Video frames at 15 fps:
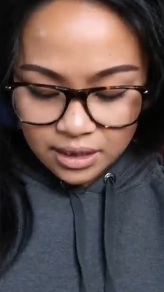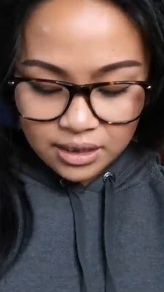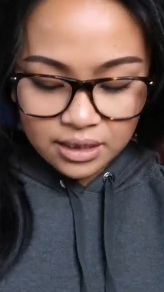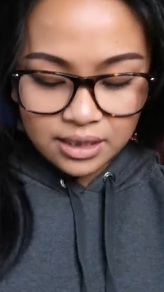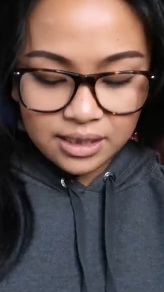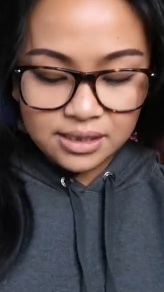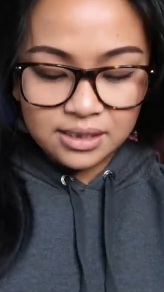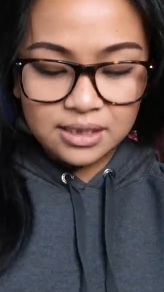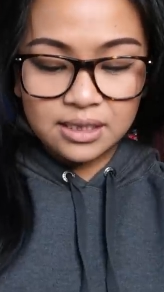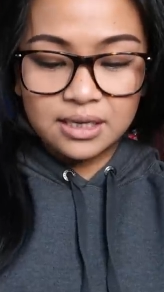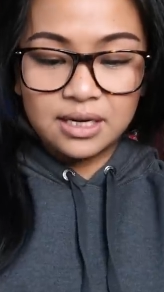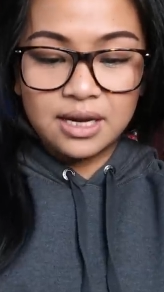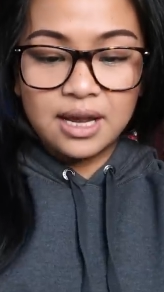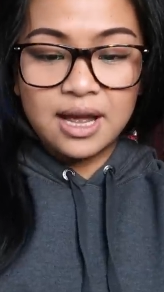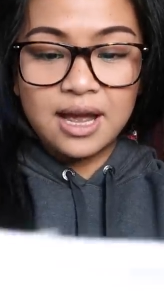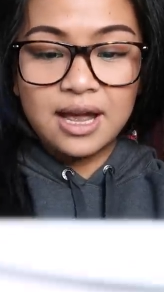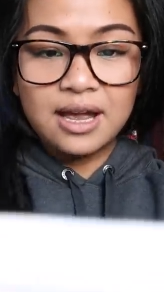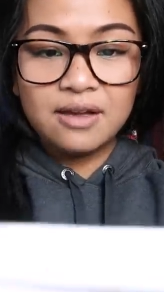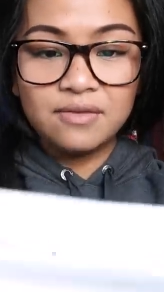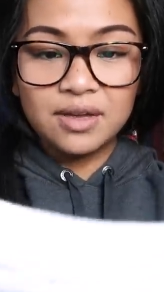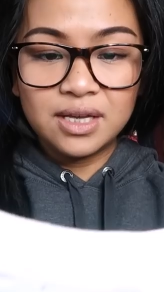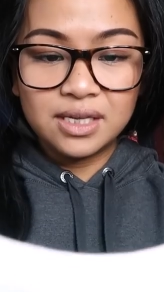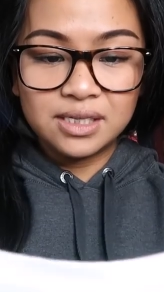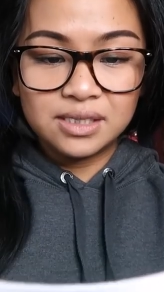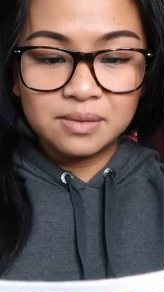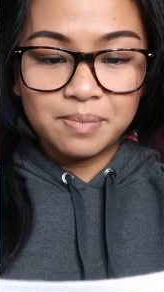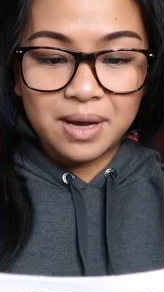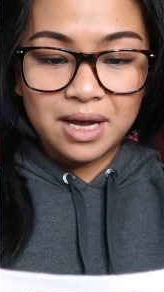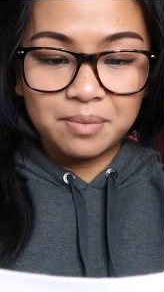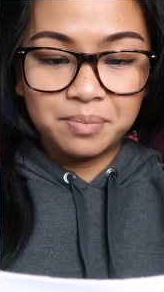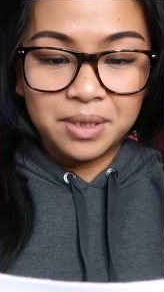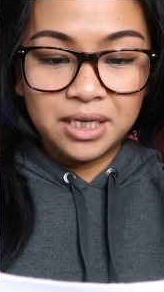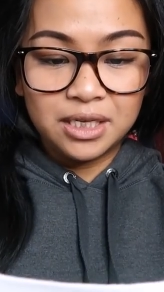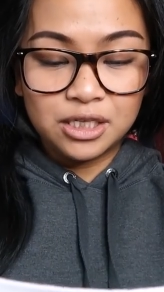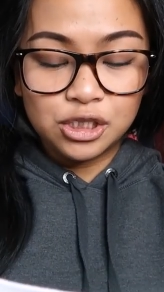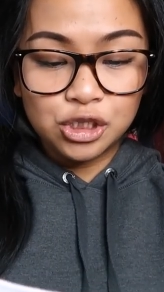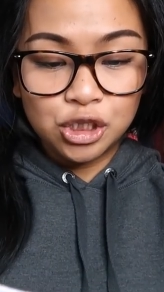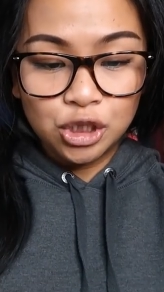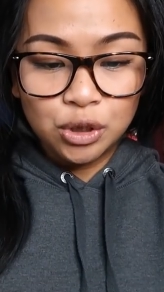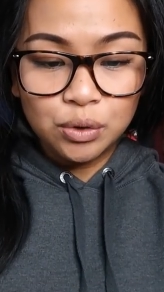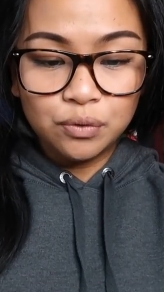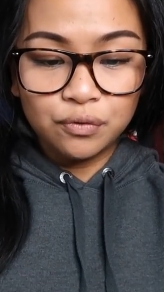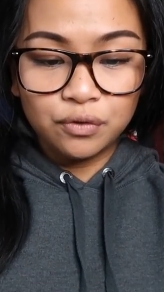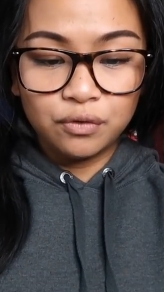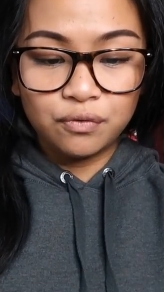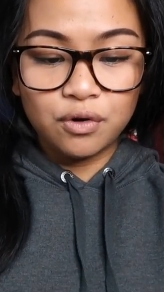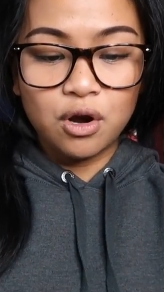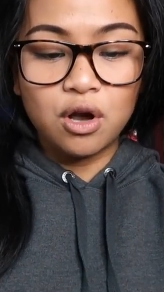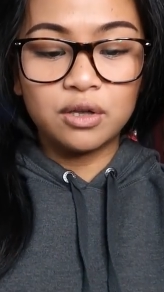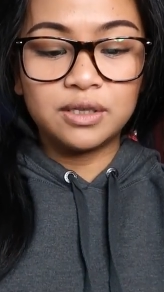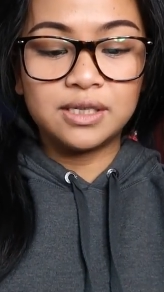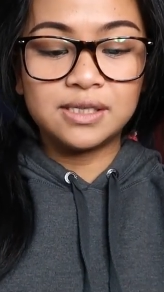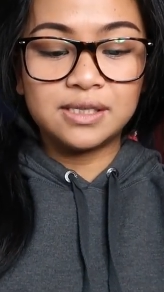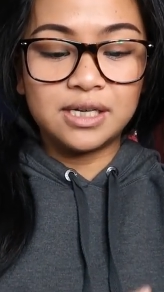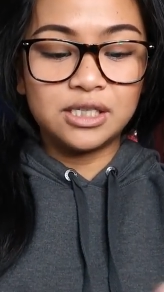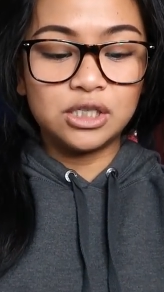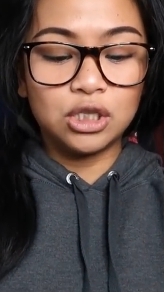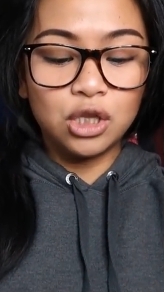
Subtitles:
The next thing that I have is by PETA 2, free for all in a size